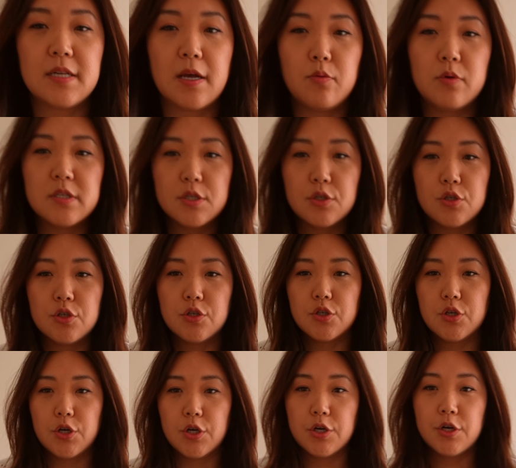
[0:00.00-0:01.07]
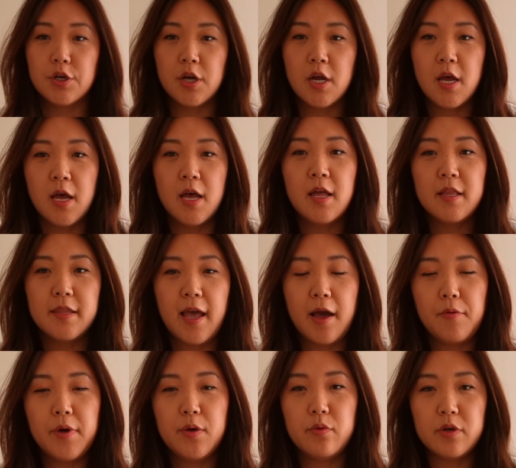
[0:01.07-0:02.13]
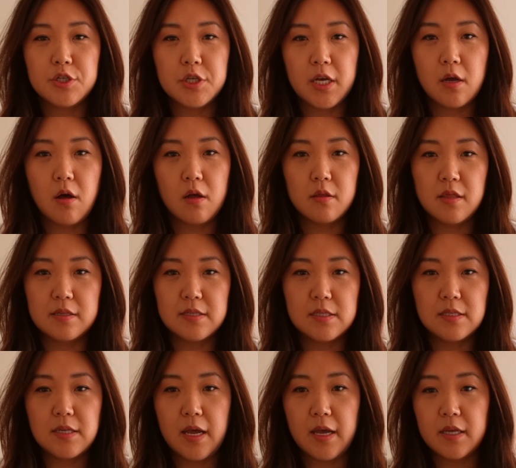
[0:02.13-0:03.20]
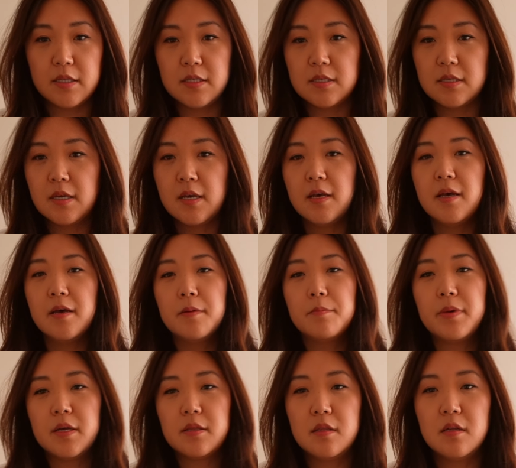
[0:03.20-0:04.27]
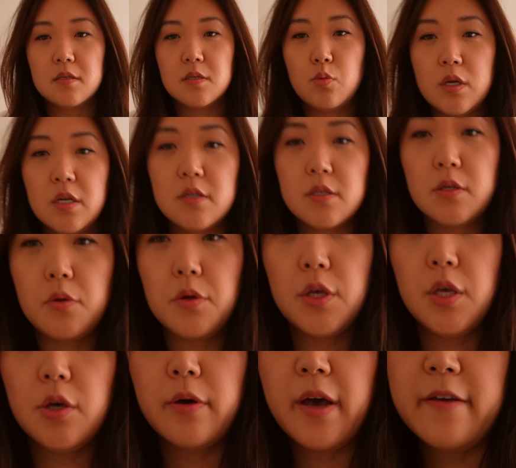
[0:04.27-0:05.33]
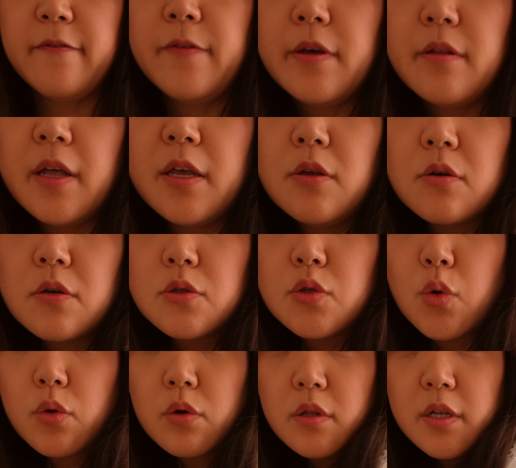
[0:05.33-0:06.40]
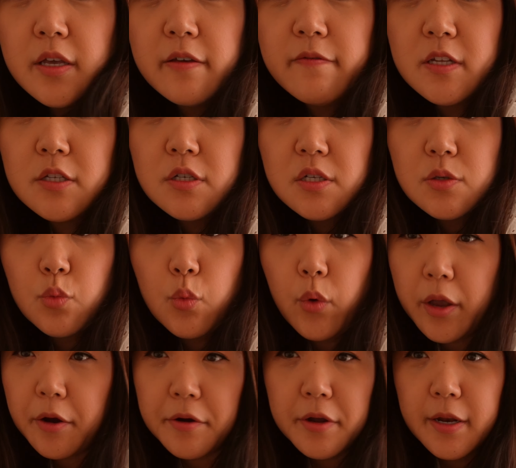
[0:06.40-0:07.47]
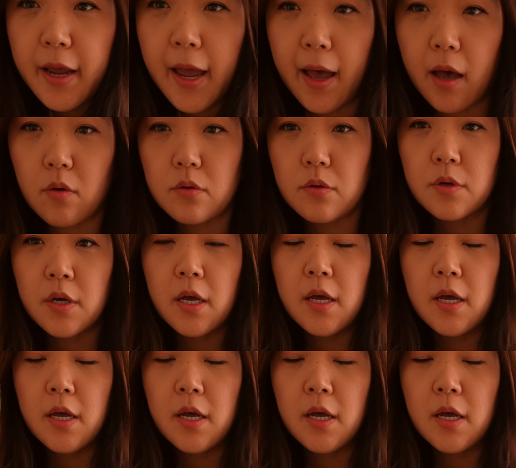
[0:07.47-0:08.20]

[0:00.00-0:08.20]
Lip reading: I wasn't sure. Now I wish I got the set, but this one is so cute. I feel like you can totally even just wear it out.